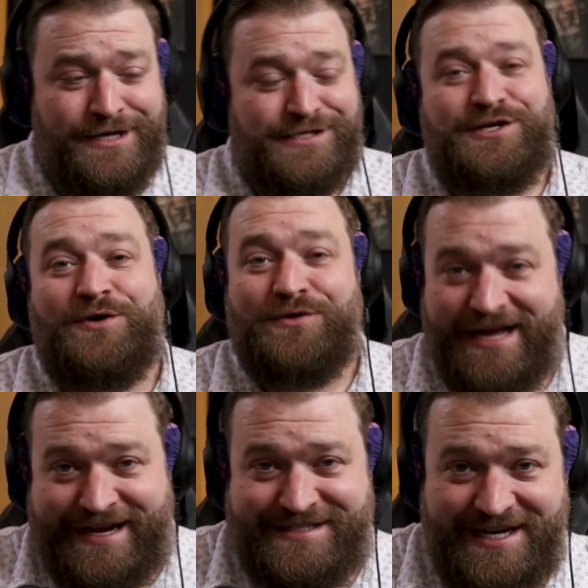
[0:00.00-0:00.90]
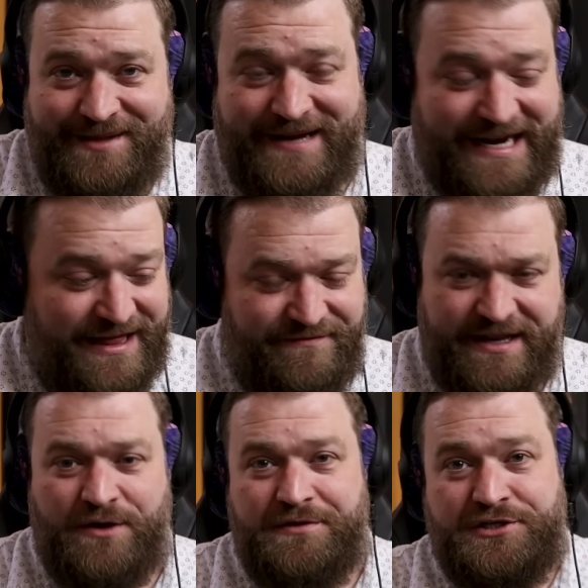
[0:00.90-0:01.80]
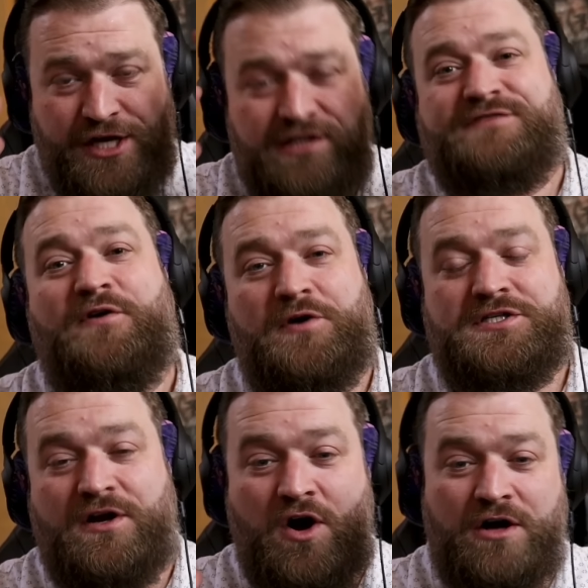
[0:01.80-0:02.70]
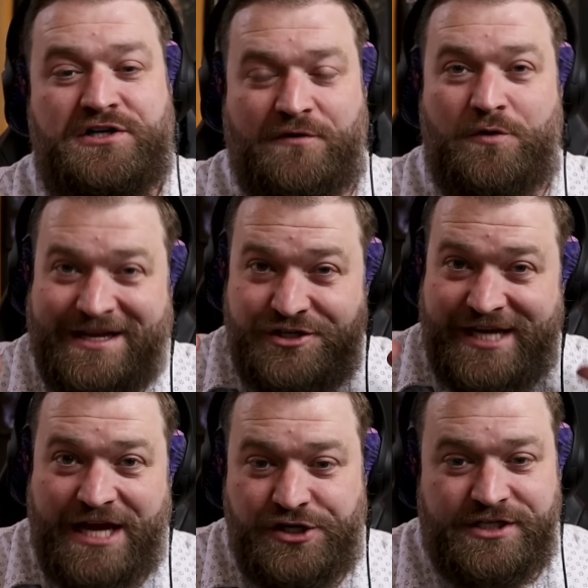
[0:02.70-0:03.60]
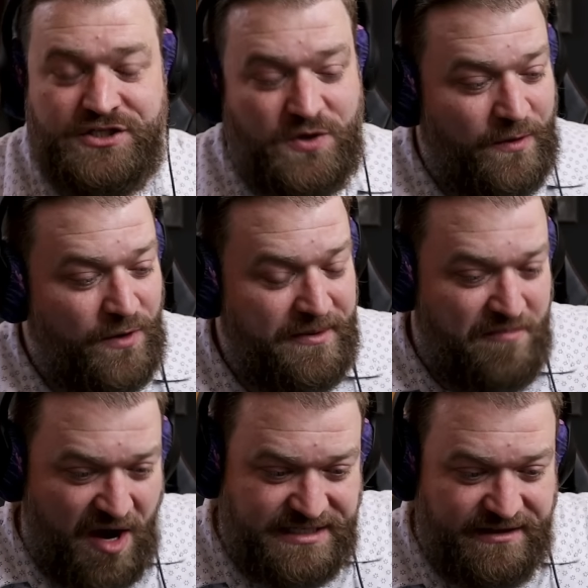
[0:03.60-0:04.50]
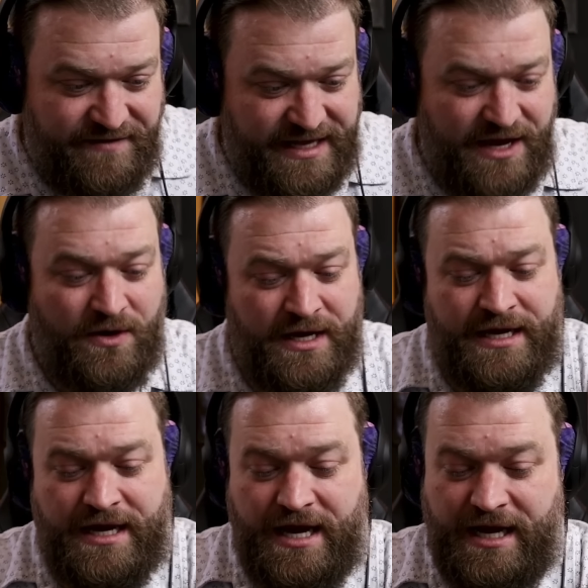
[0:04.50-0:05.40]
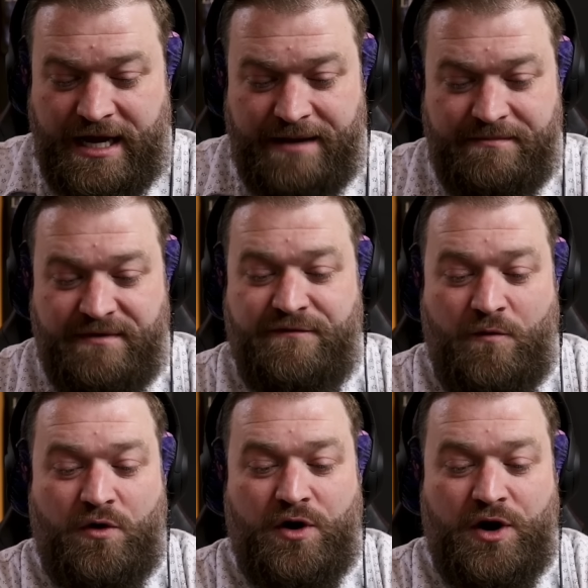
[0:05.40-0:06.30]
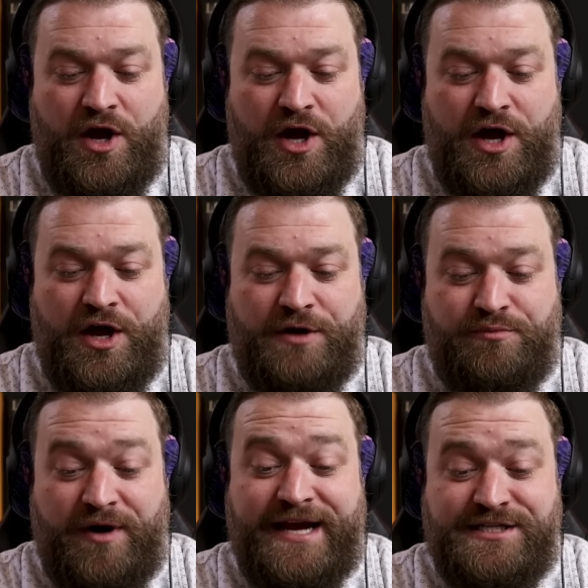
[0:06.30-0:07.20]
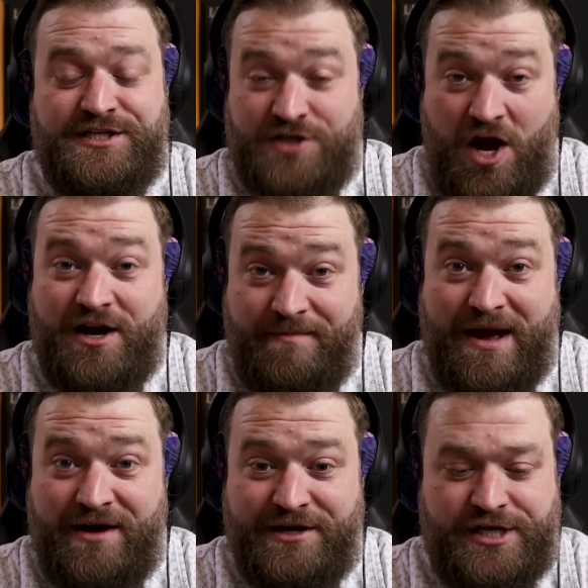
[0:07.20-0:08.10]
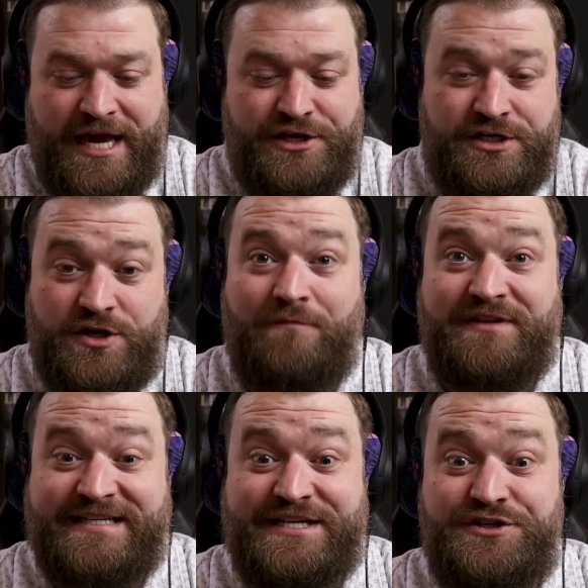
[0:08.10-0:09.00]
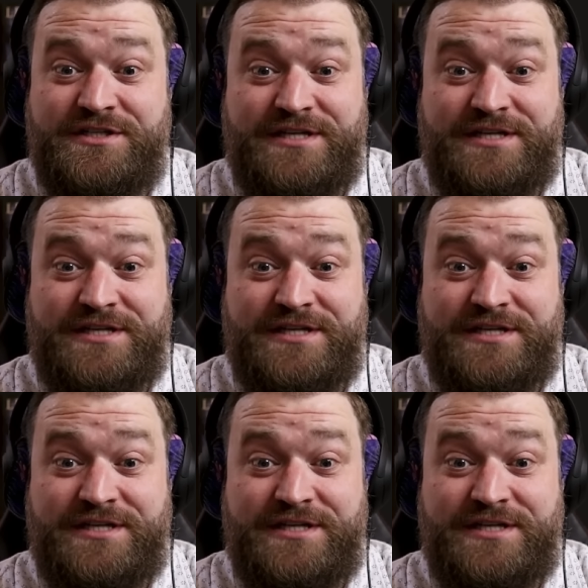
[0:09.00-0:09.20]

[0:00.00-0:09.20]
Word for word: So, like I said at the beginning of the video, this channel is focused on harsh vocal education. So, I will be pausing the video um, for uh, breaks to talk about education, to hopefully teach